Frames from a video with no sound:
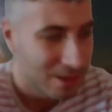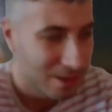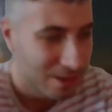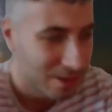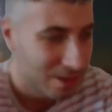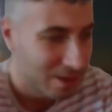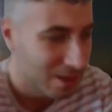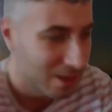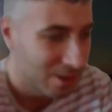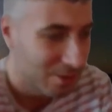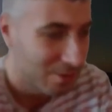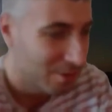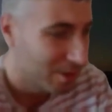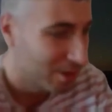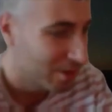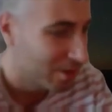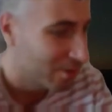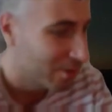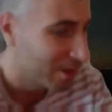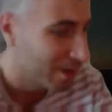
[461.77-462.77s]
And there
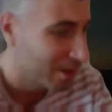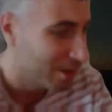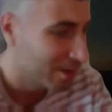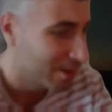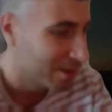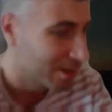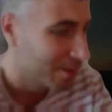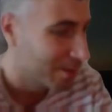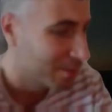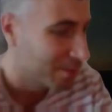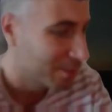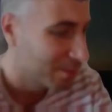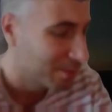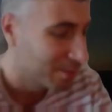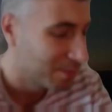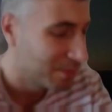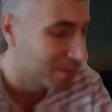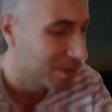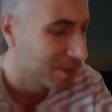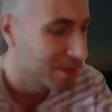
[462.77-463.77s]
were already some
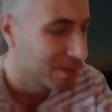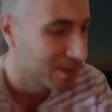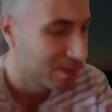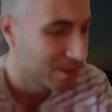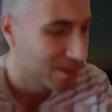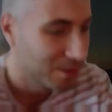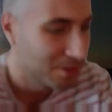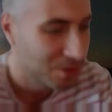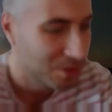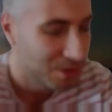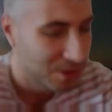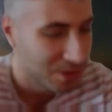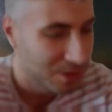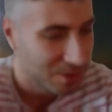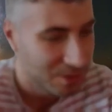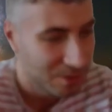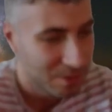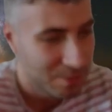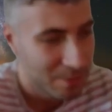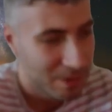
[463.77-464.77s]
decent solutions
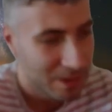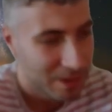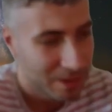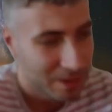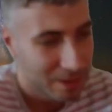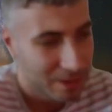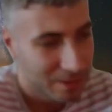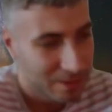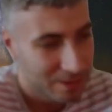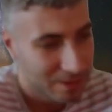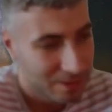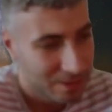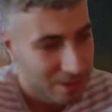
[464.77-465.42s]
on the market.